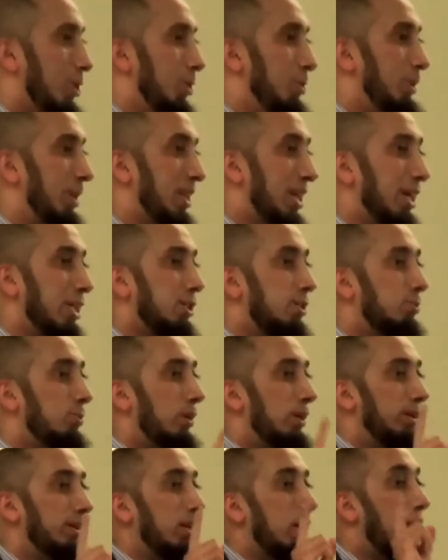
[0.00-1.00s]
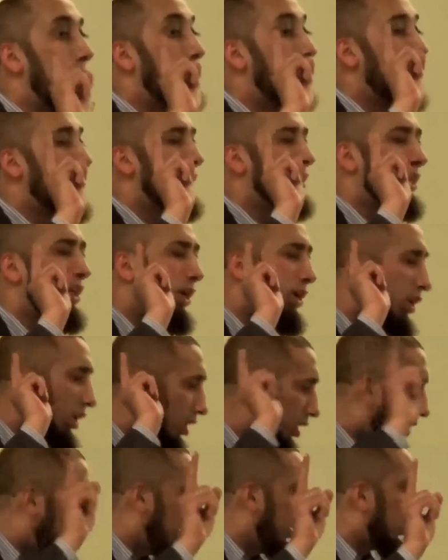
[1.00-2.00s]
to you because one of the
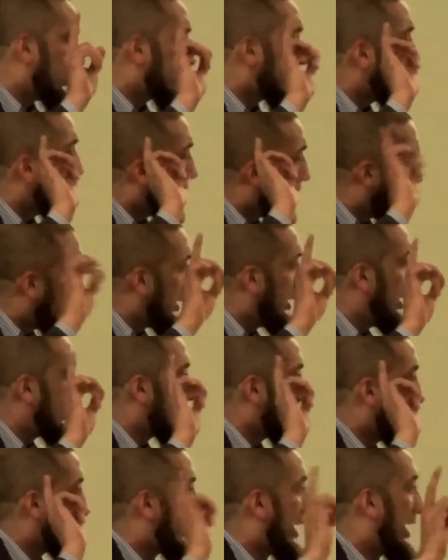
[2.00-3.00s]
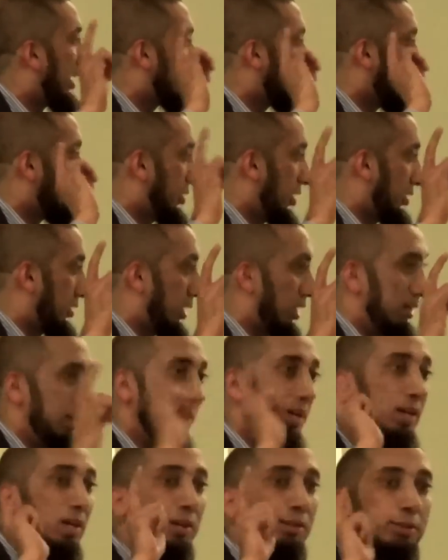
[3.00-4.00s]
earliest attacks of
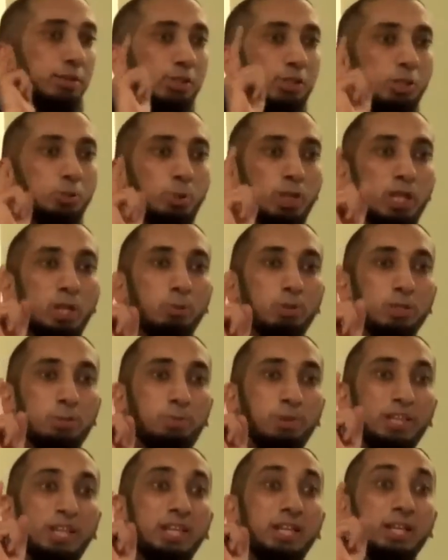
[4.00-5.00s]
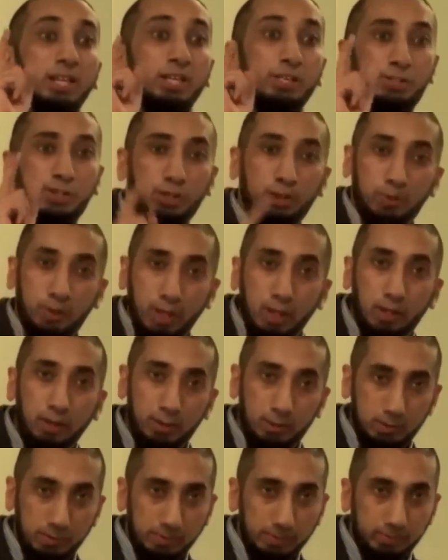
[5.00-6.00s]
Shaitan, this is when he was beginning his
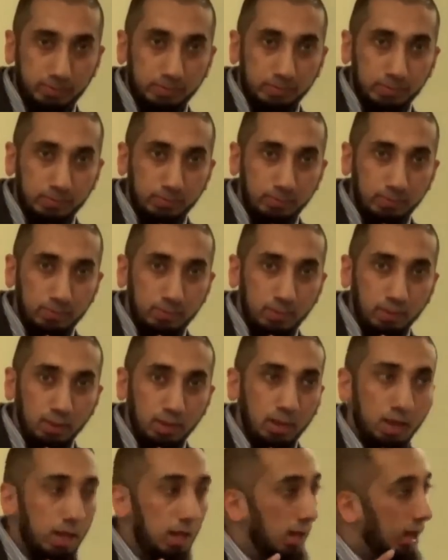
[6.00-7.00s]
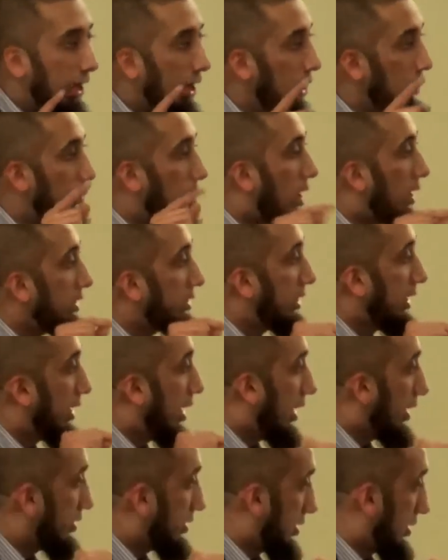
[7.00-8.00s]
career. He wanted
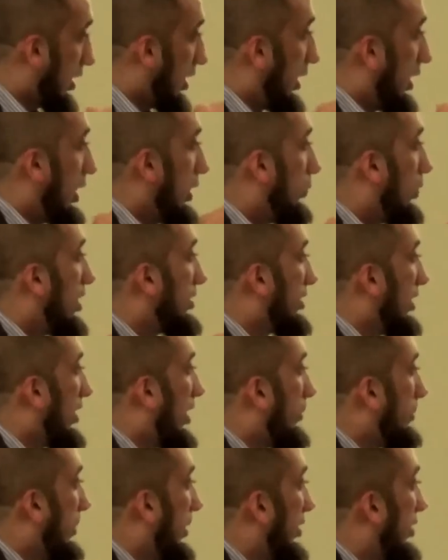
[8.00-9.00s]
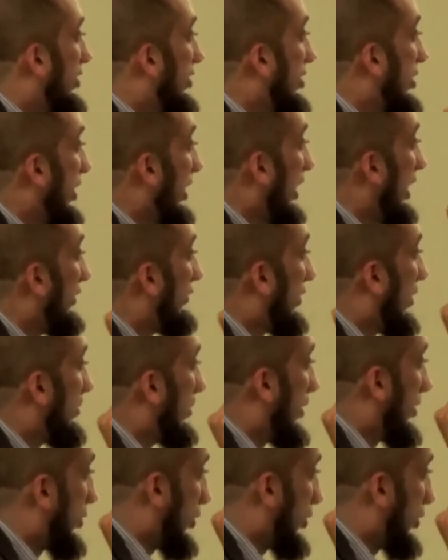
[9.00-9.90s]
our parents to eat from